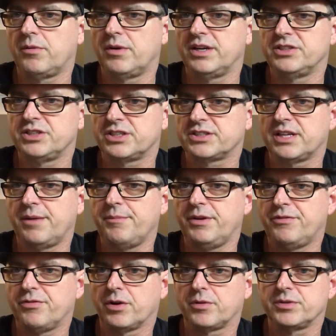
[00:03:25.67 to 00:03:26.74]
I want to adjust that
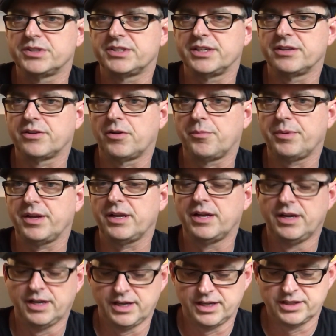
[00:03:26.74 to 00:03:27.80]
mid-frequency a little bit.
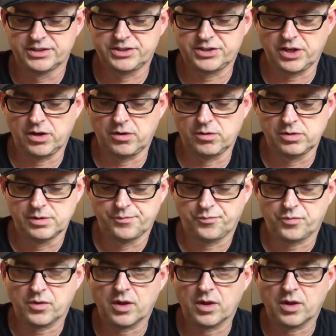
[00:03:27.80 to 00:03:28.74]
So